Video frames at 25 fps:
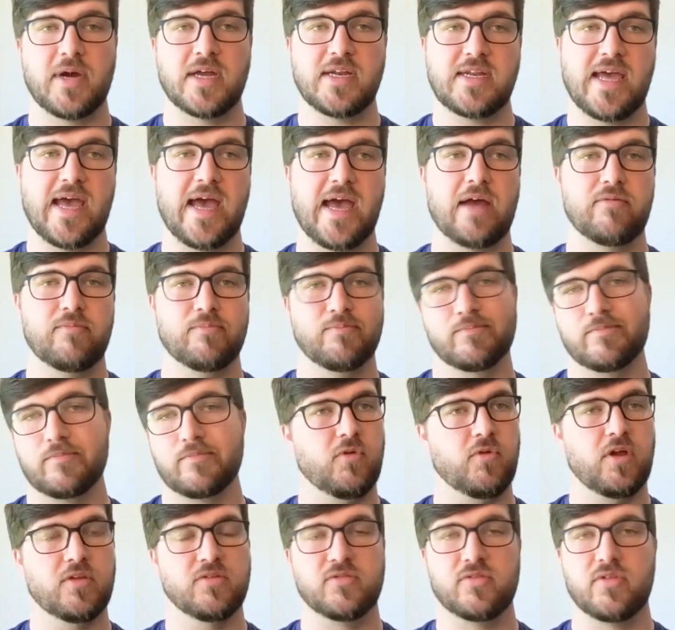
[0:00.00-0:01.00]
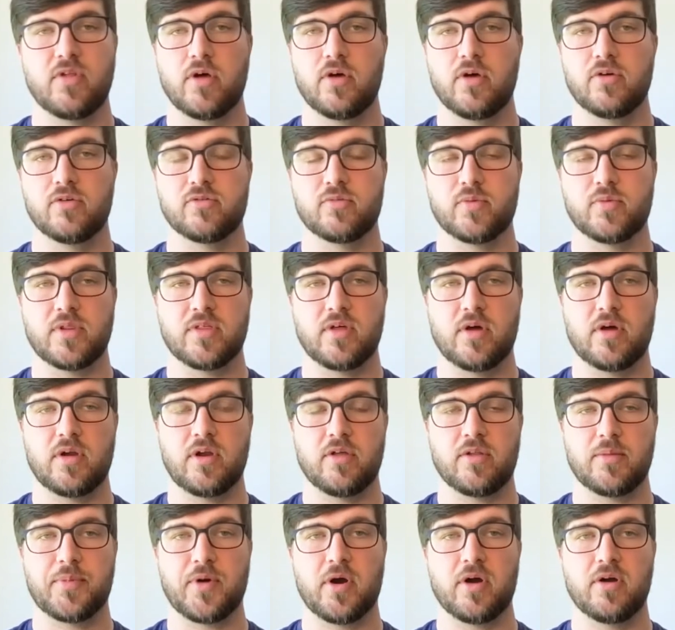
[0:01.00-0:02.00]
My dad runs those with
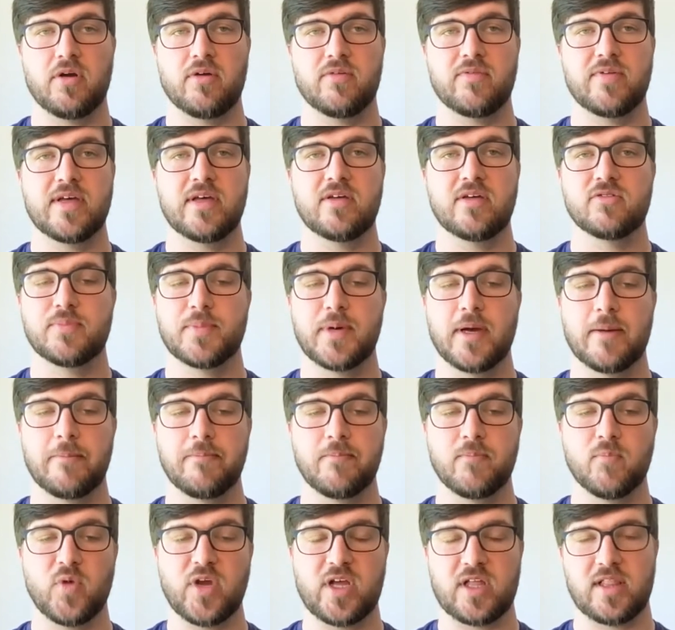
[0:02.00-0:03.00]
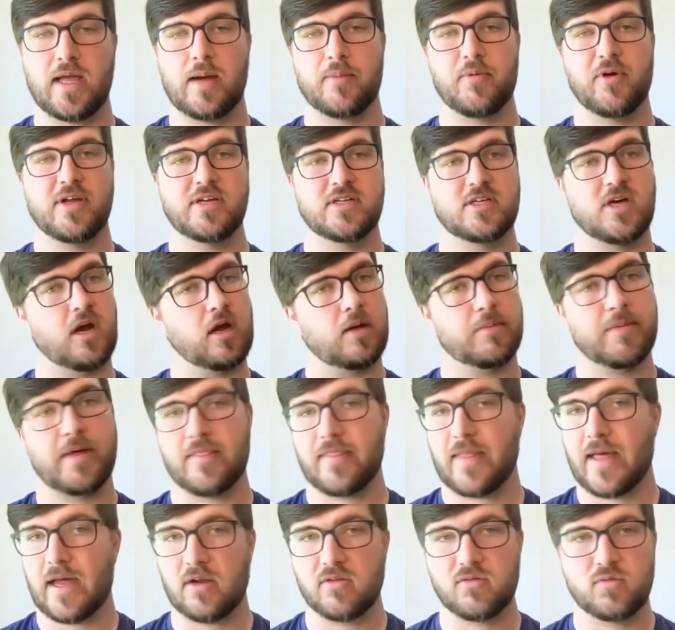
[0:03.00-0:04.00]
another partner of his, but we collaborate and talk
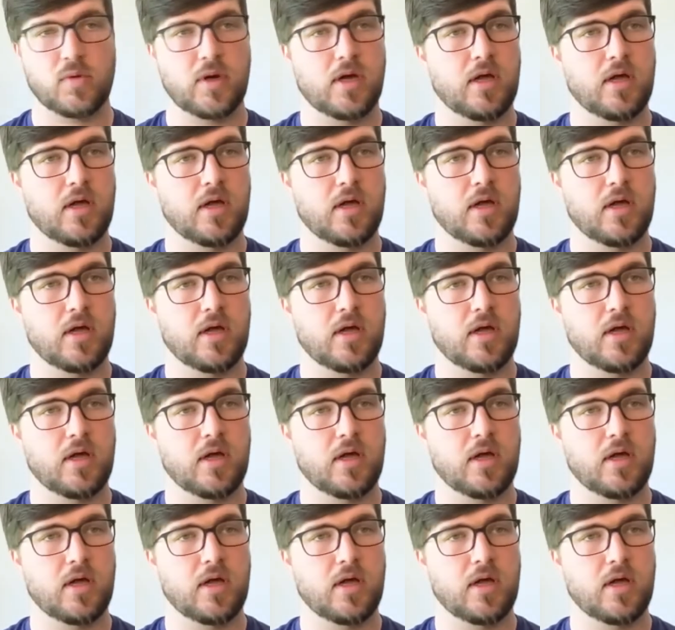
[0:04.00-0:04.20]
about that as